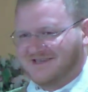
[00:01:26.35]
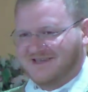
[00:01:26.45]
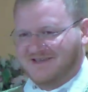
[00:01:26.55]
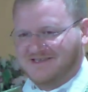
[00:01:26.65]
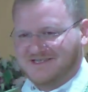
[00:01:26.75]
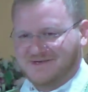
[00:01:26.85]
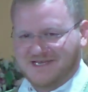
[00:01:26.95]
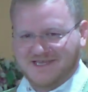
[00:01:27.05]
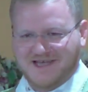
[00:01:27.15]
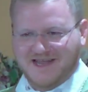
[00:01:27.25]
and see what
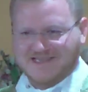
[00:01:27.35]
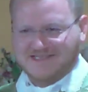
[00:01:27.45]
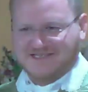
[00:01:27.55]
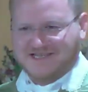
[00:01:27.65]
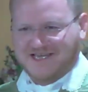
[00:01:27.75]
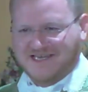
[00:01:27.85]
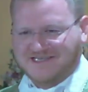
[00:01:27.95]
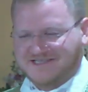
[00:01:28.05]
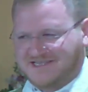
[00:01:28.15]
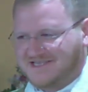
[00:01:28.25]
Elon has to say.
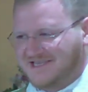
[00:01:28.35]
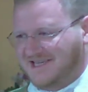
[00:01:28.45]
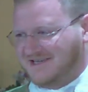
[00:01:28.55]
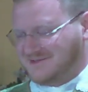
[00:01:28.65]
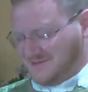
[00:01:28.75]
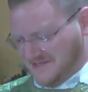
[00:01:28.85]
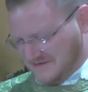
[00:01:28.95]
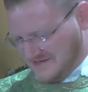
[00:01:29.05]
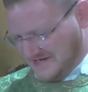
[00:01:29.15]
He knows what's going